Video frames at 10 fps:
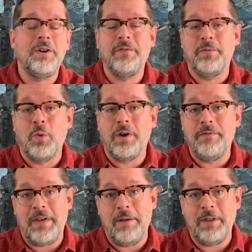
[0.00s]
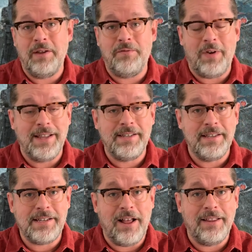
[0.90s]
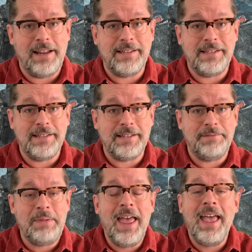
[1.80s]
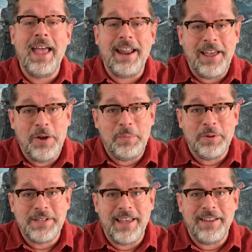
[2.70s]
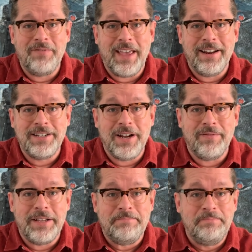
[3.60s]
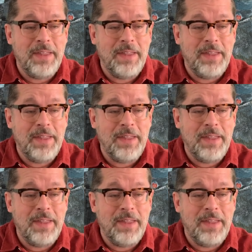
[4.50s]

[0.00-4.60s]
or for family and friends this holiday season, and I hope you'll take advantage of it.